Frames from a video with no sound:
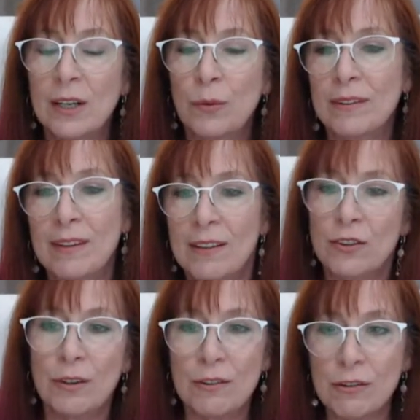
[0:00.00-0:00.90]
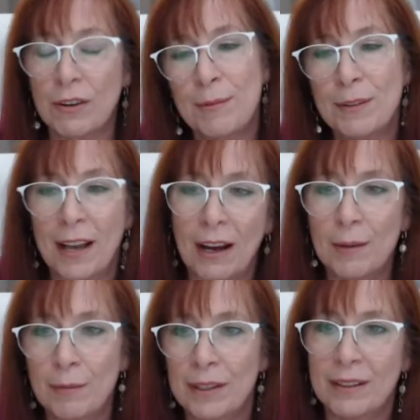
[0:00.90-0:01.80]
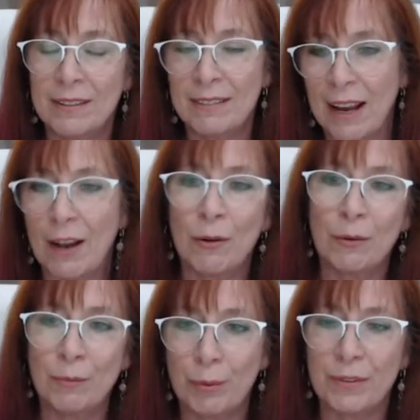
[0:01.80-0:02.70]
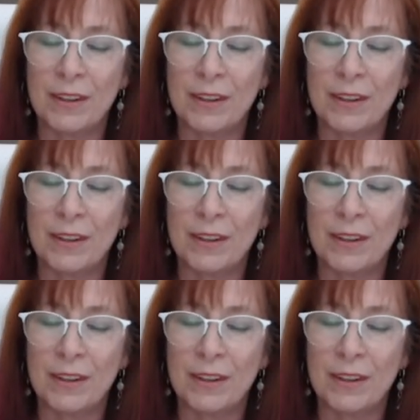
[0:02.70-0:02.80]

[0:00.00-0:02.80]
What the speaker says: where it says your screen time is down